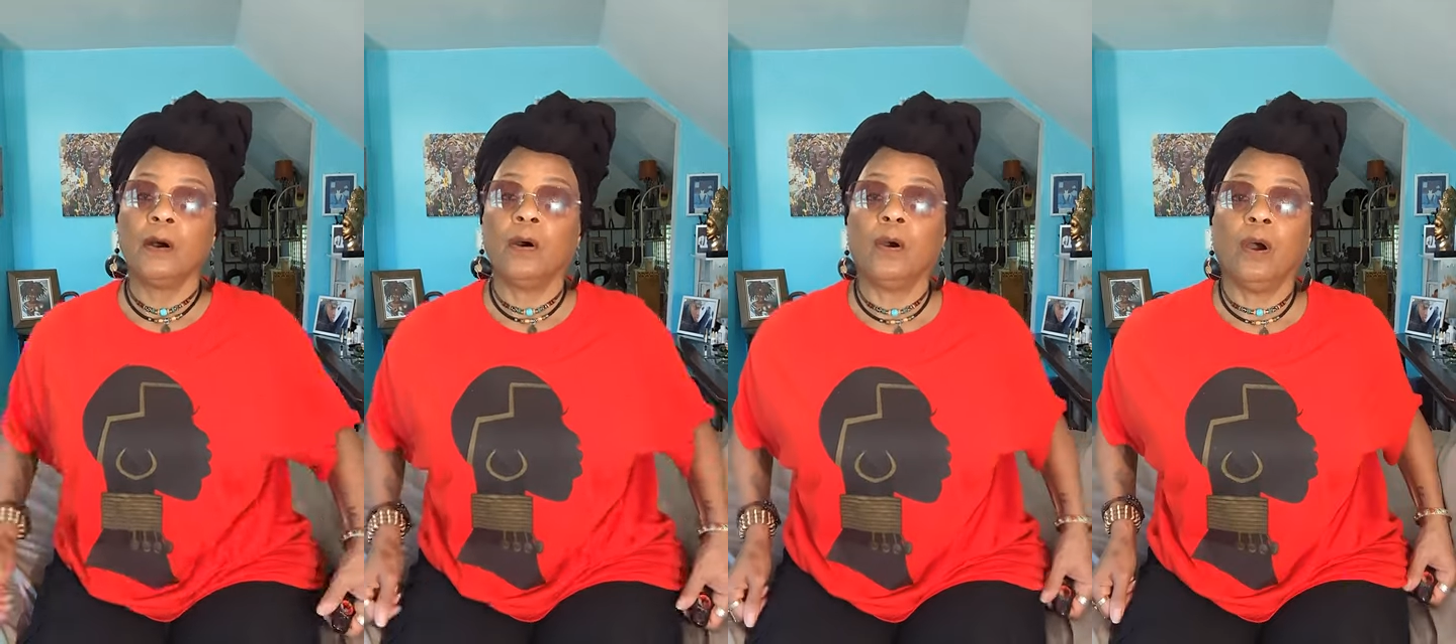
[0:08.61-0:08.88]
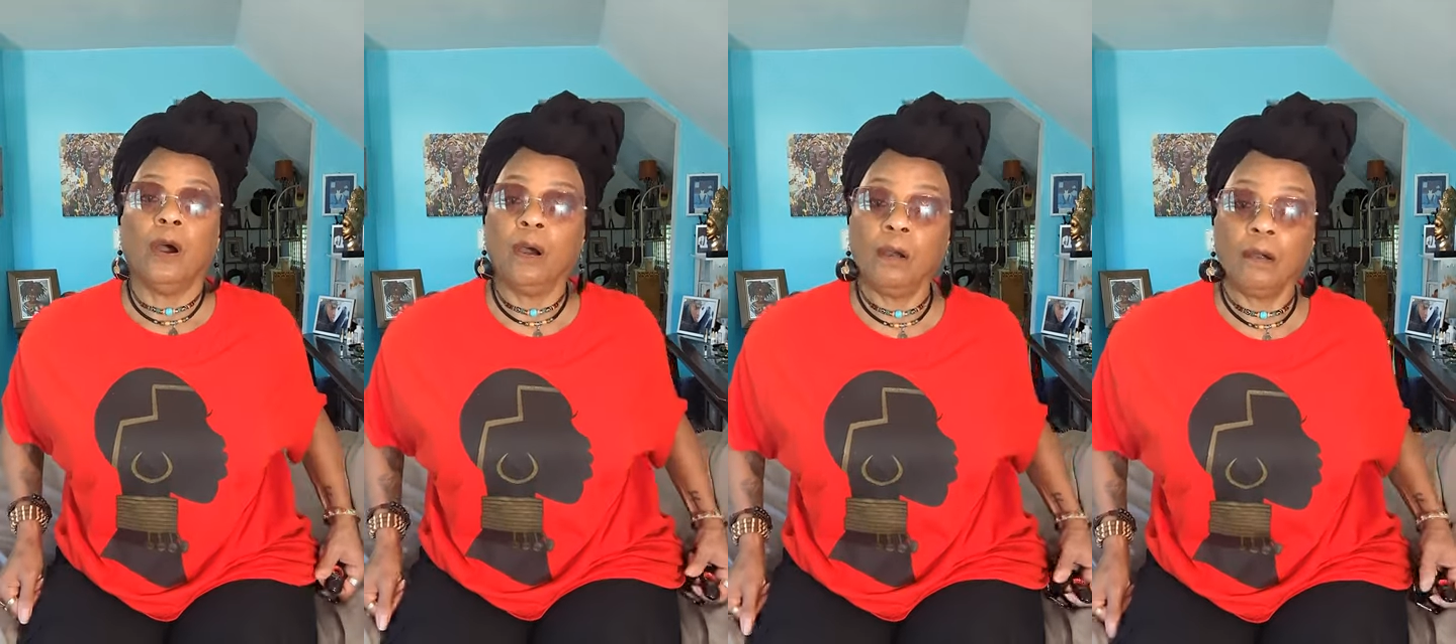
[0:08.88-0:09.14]

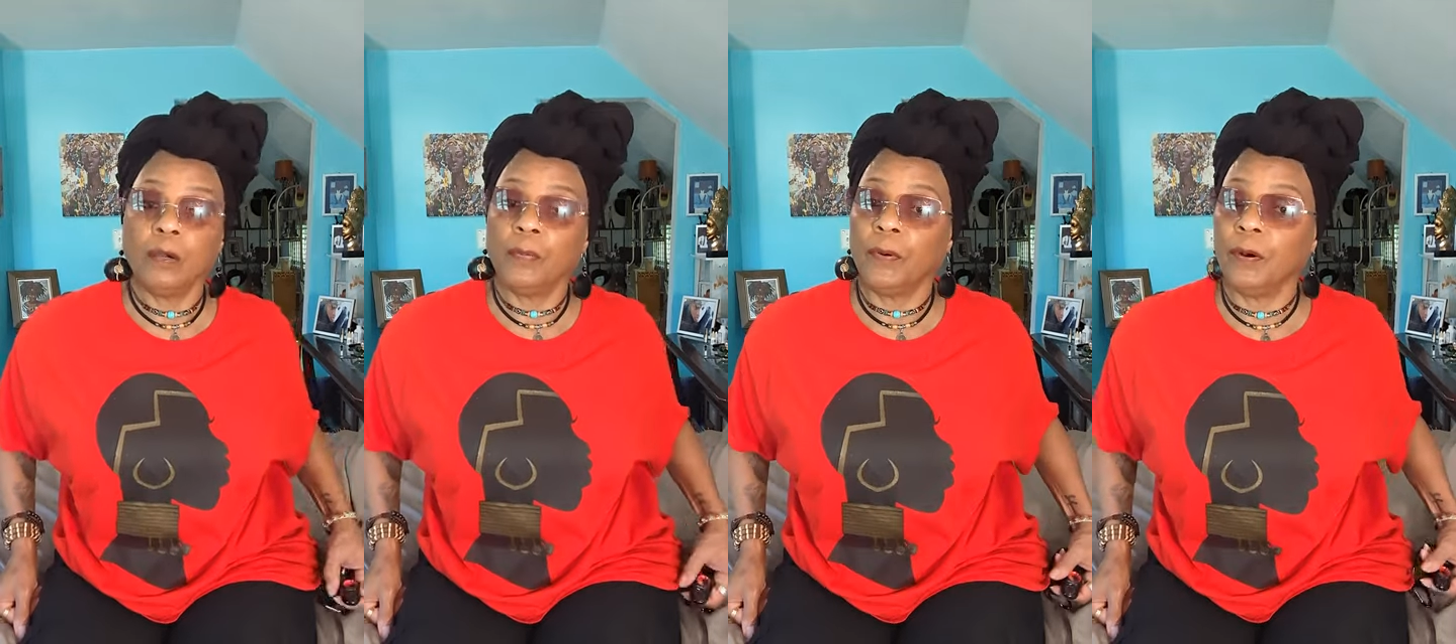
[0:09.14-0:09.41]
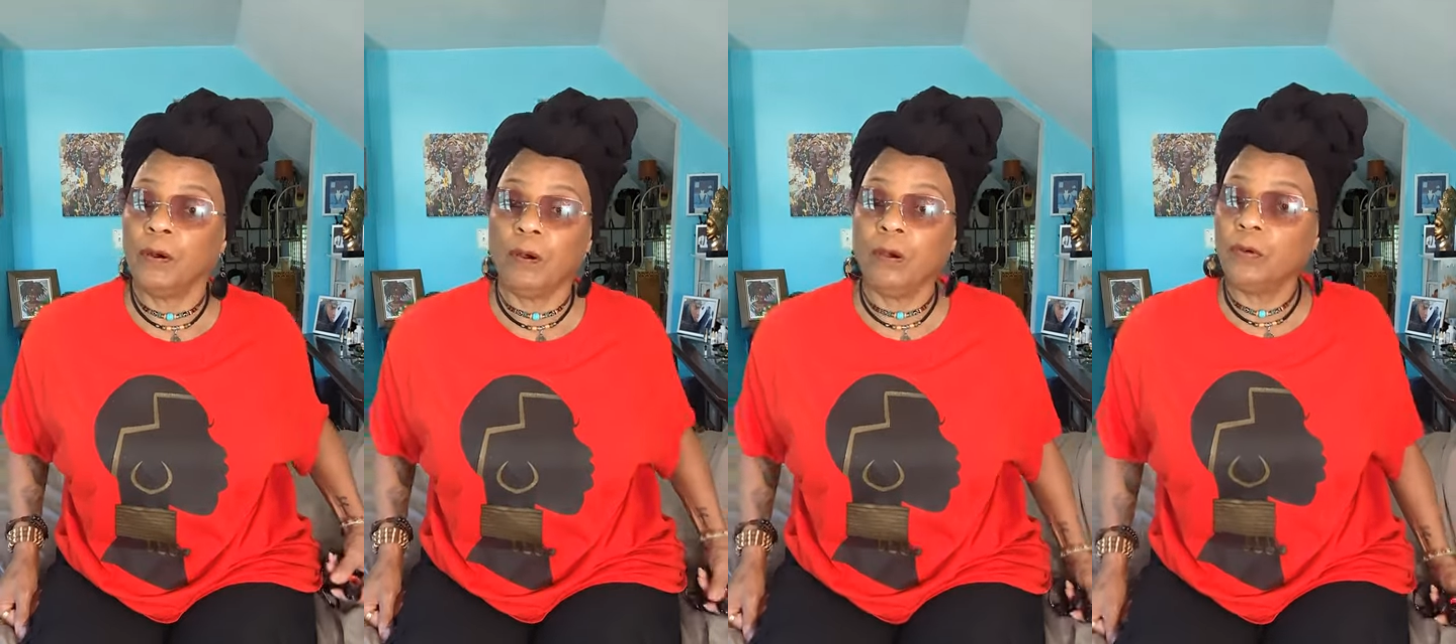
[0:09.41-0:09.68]

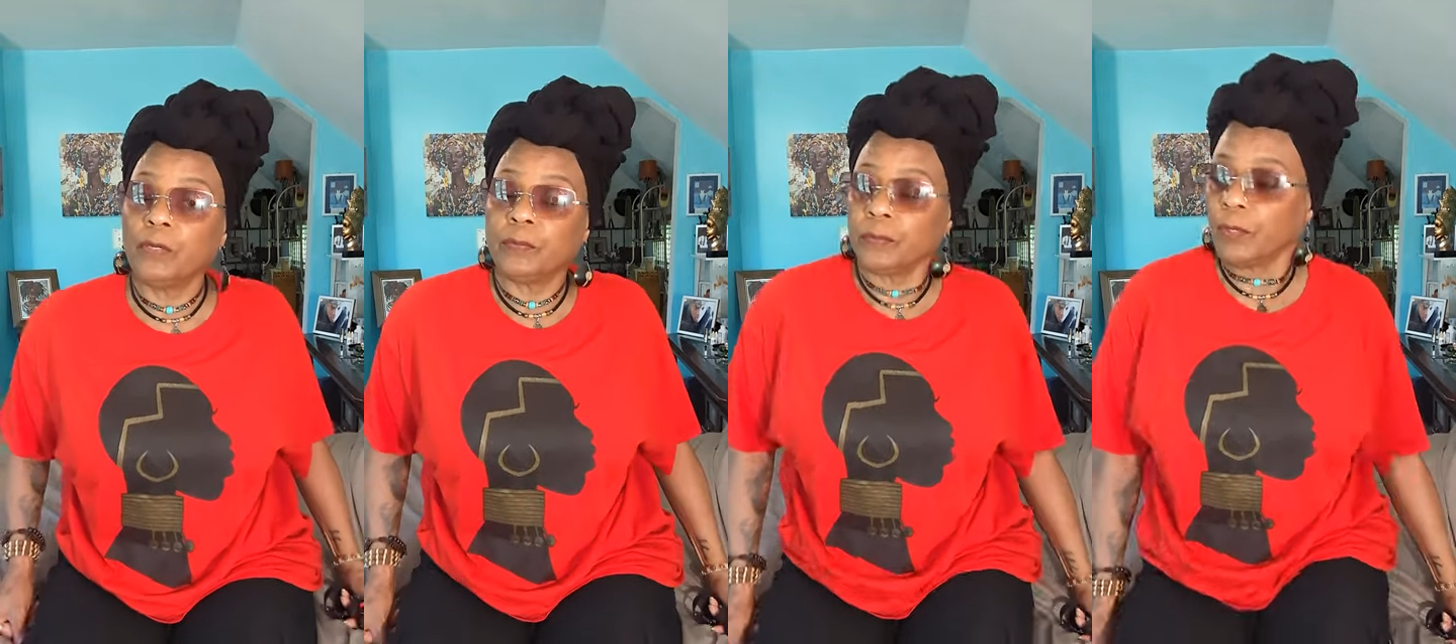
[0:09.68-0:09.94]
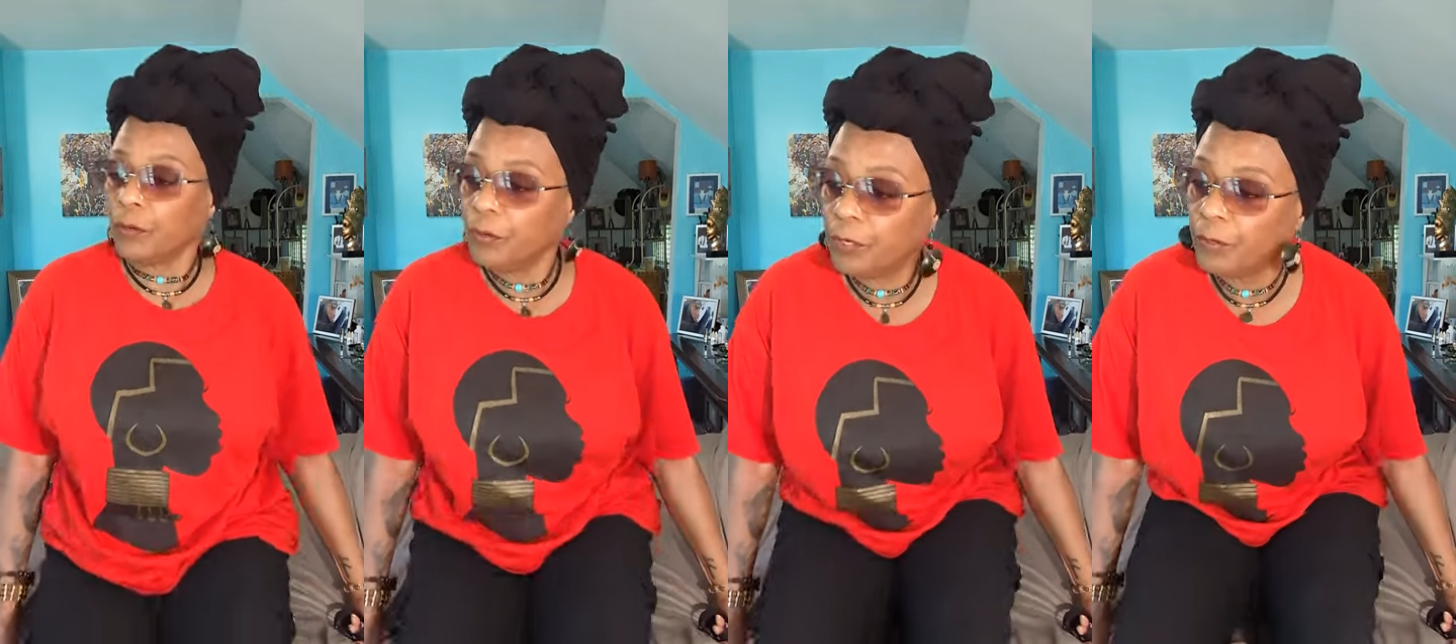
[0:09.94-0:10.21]
horrible, horrible,
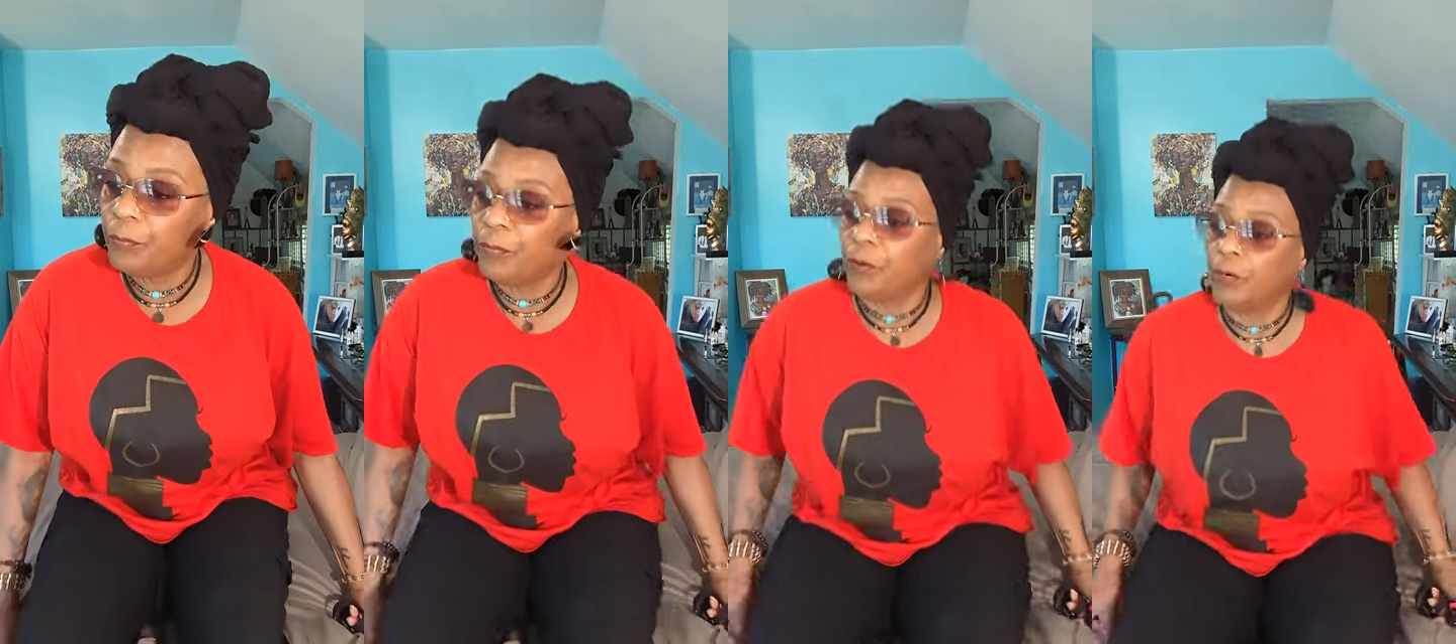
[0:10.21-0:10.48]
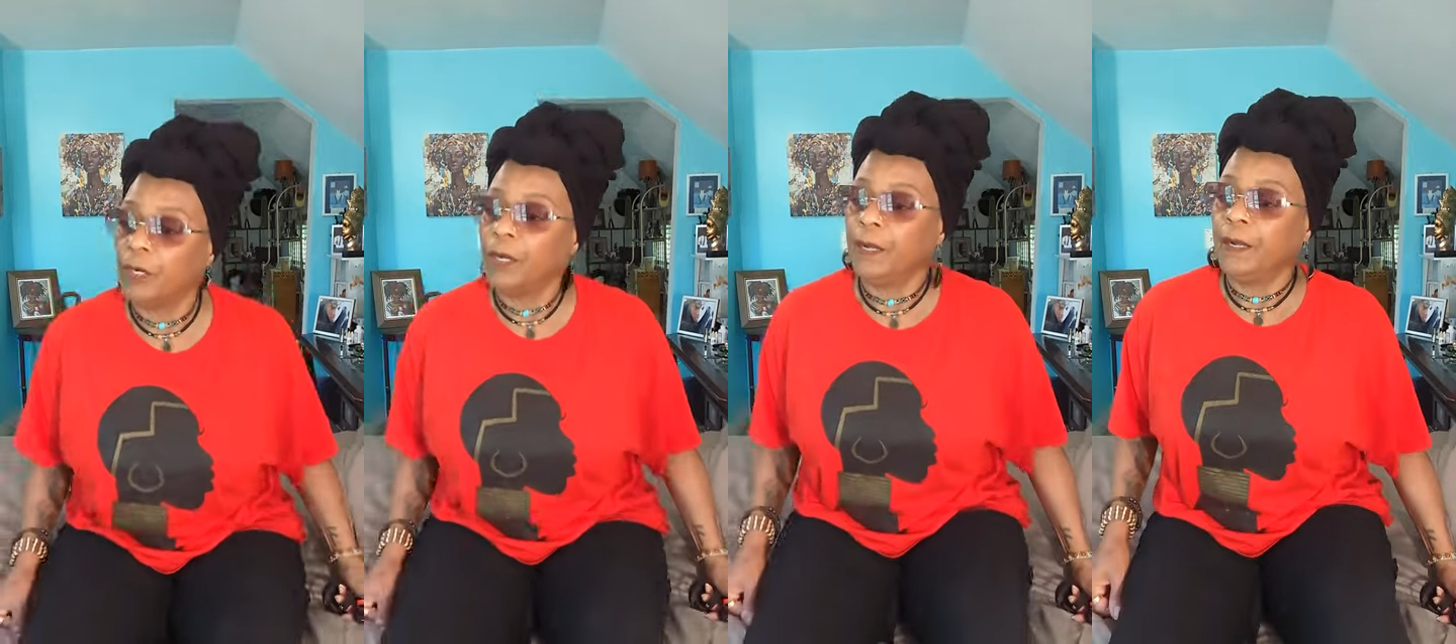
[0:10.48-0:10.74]
horrible.